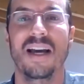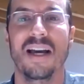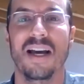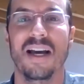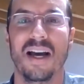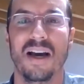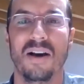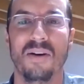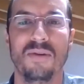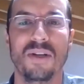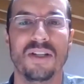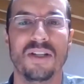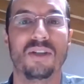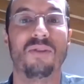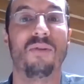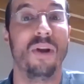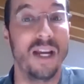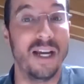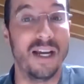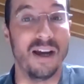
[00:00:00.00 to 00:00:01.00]

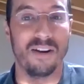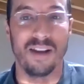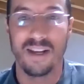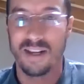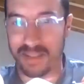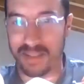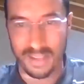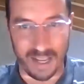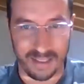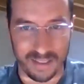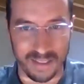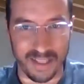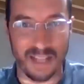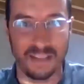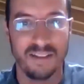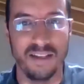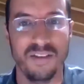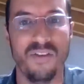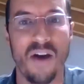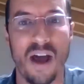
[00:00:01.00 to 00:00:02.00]
triggering
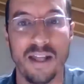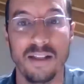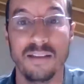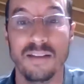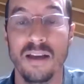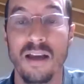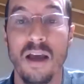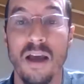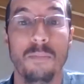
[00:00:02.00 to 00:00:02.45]
that event,